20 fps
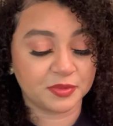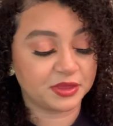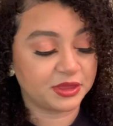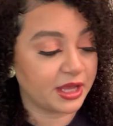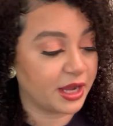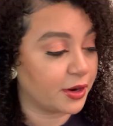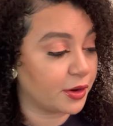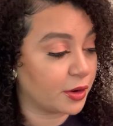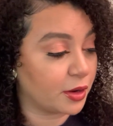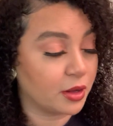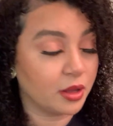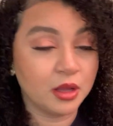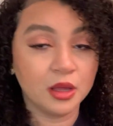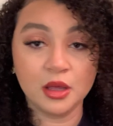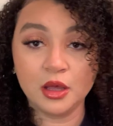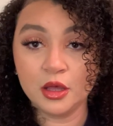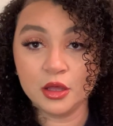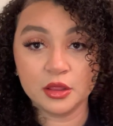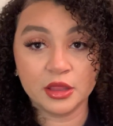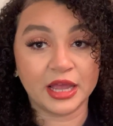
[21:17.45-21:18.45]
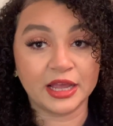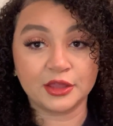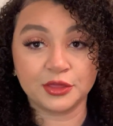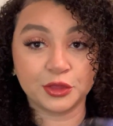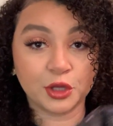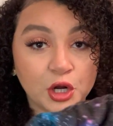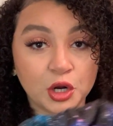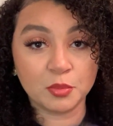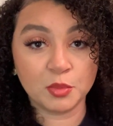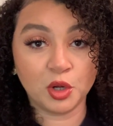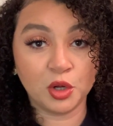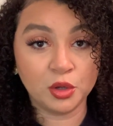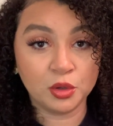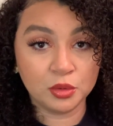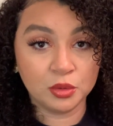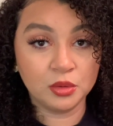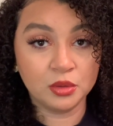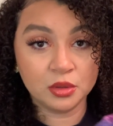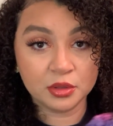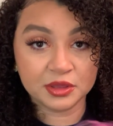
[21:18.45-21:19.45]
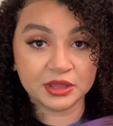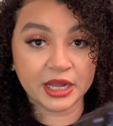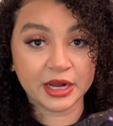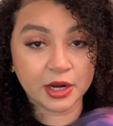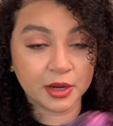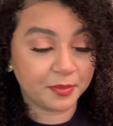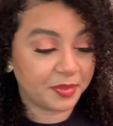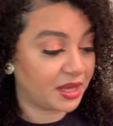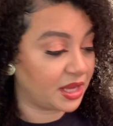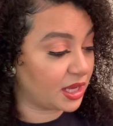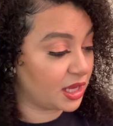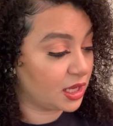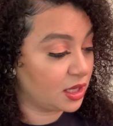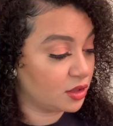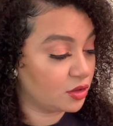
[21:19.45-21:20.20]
thermal therapy,